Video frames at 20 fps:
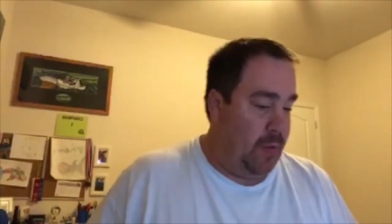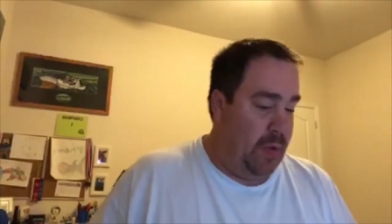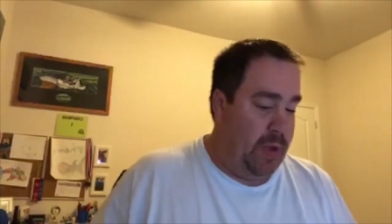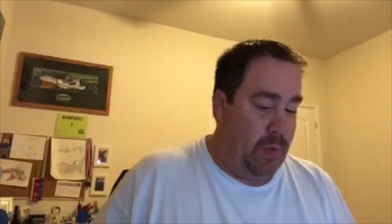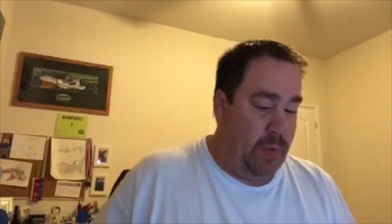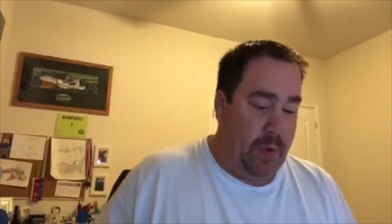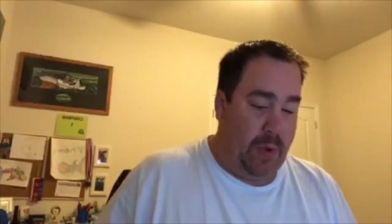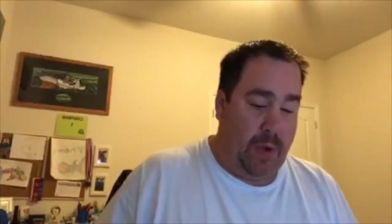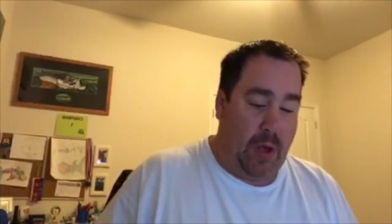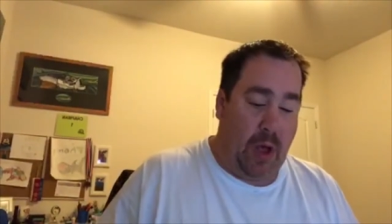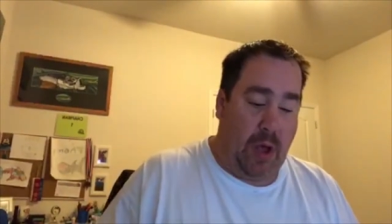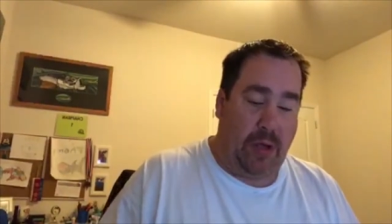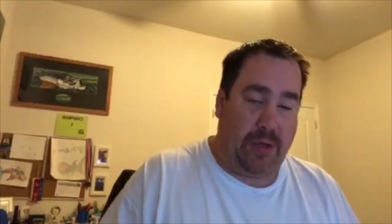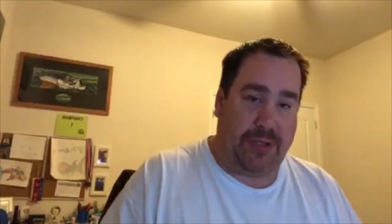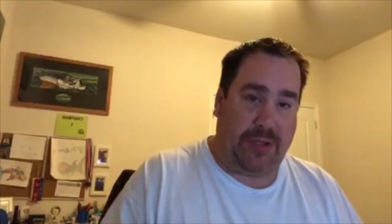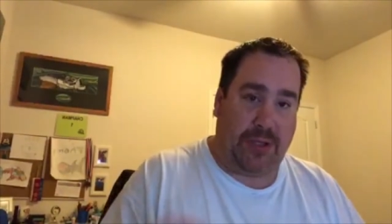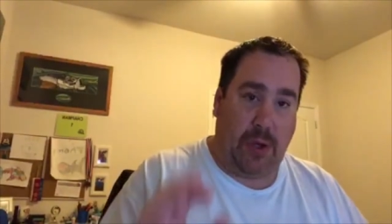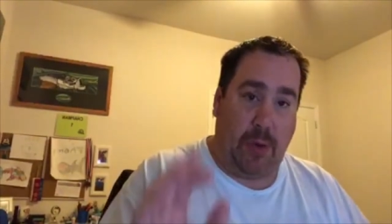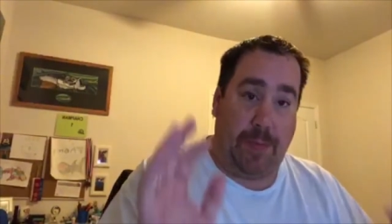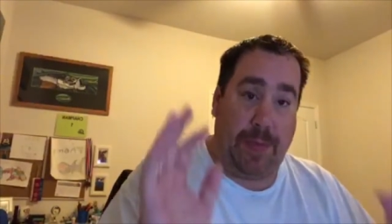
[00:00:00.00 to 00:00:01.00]
We will
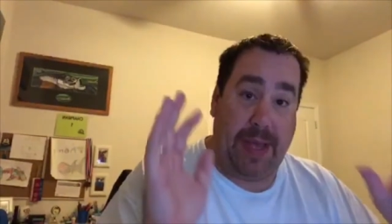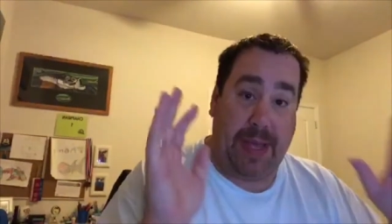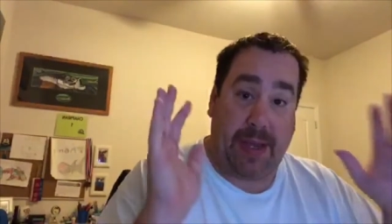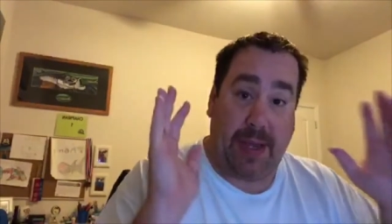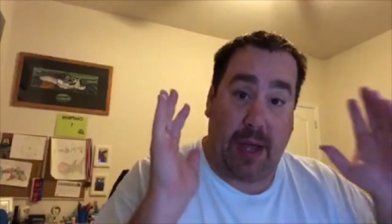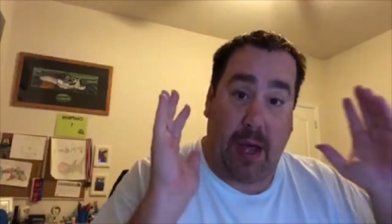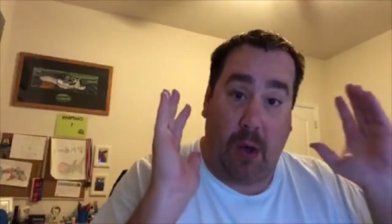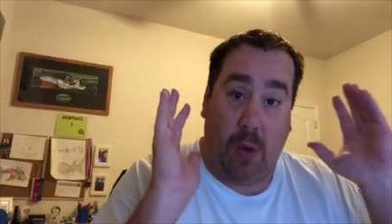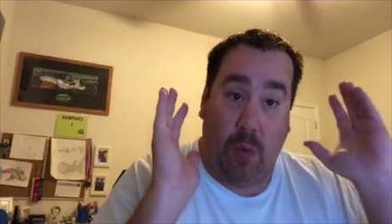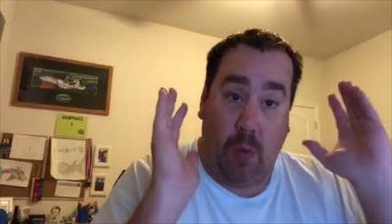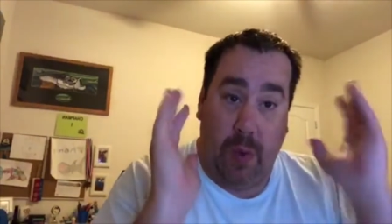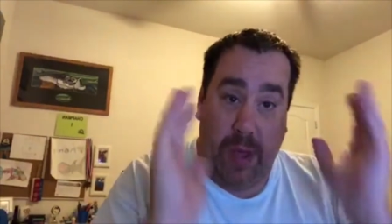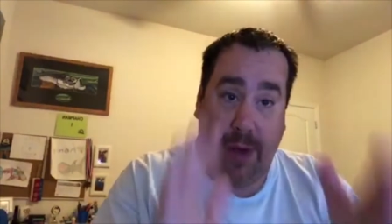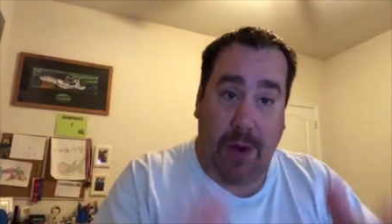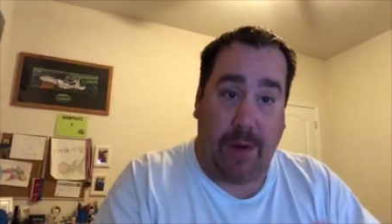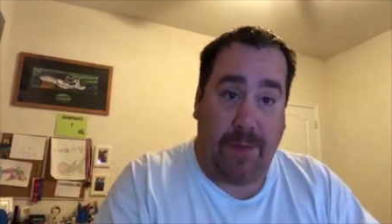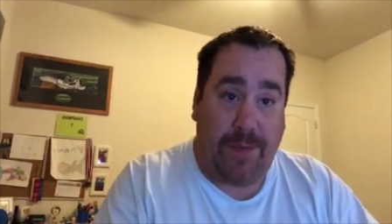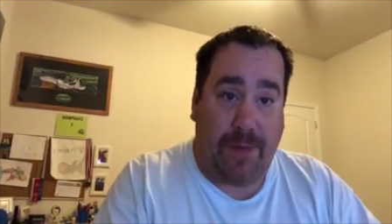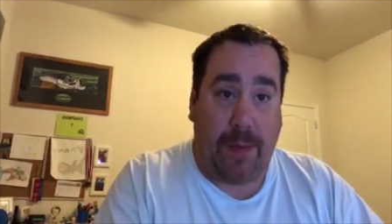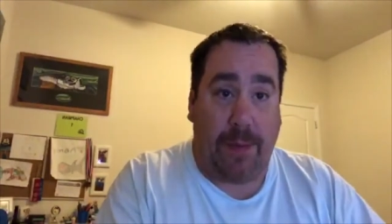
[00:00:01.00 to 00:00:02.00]
also pick a
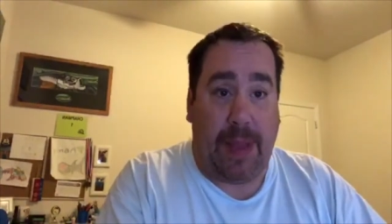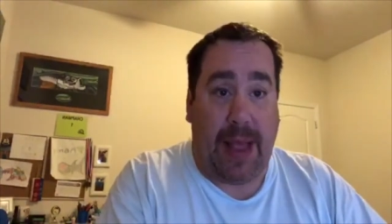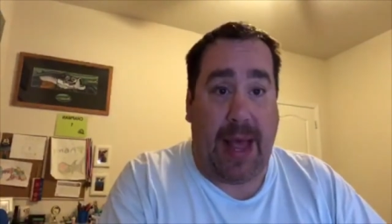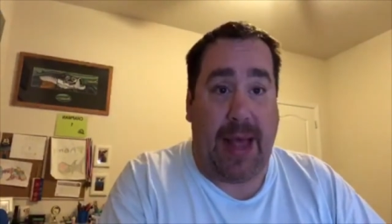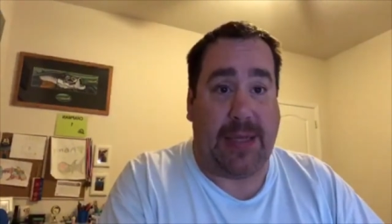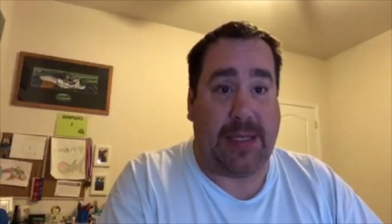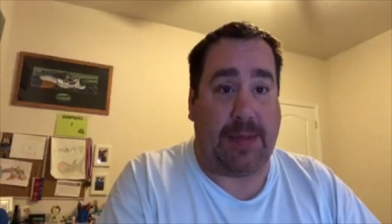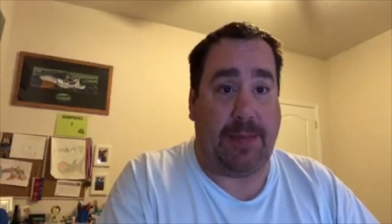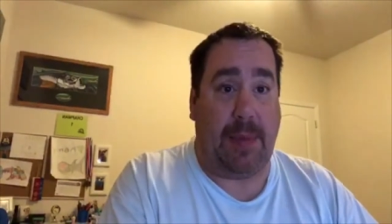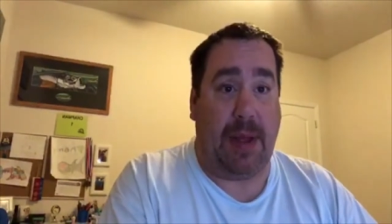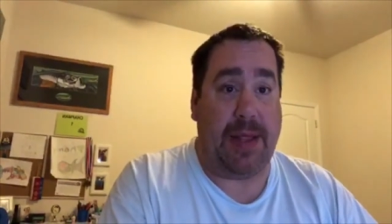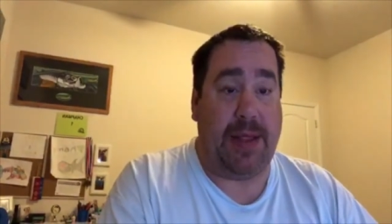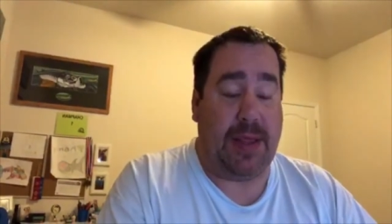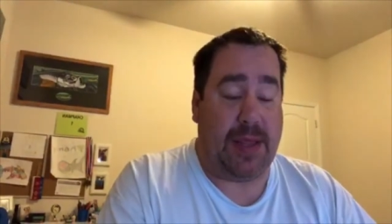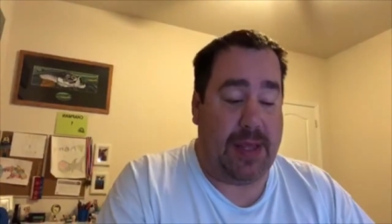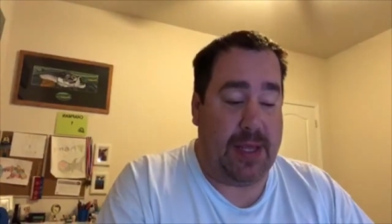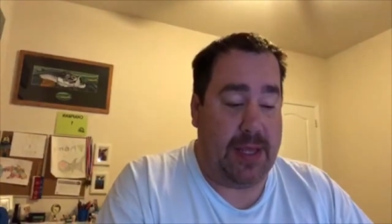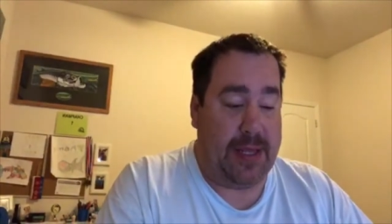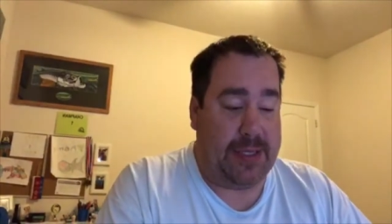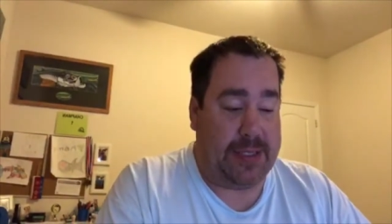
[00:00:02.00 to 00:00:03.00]
winner from last month,